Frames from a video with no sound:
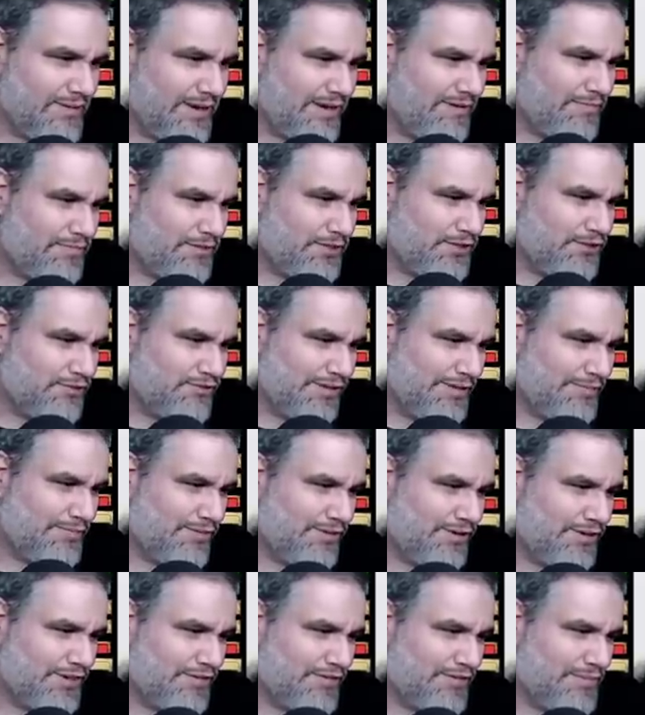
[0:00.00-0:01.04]
We have 2
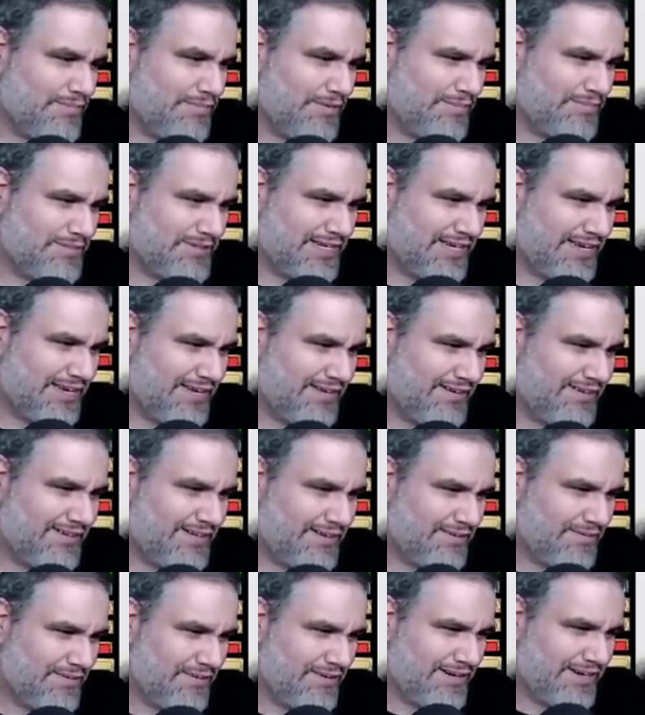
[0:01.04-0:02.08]
Dreadbore and 3 Abrupt Decay.
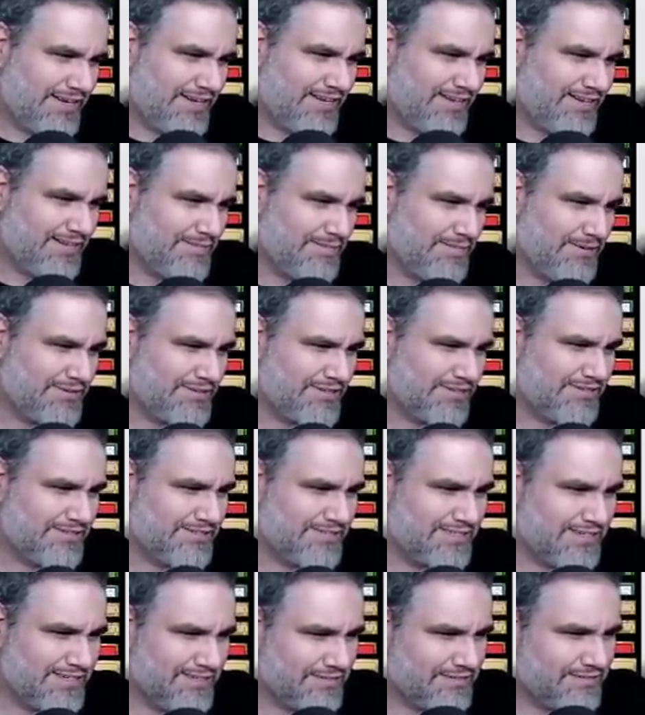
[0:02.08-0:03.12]
Like, we're already killing most of their
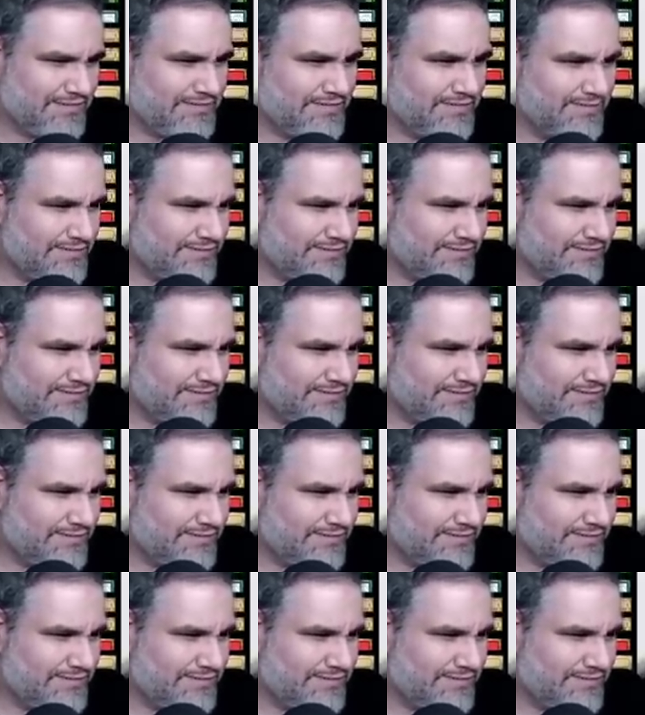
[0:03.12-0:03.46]
stuff.